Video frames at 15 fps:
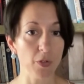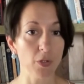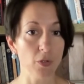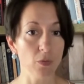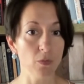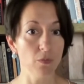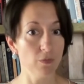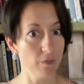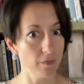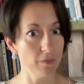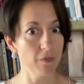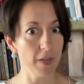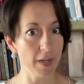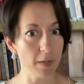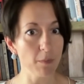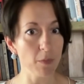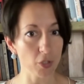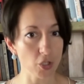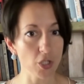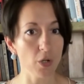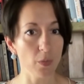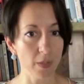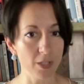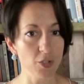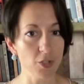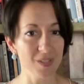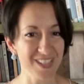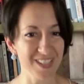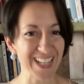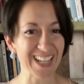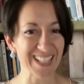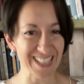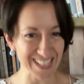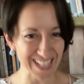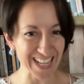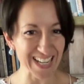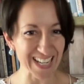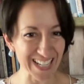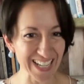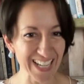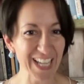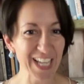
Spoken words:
you very much go into set and setting.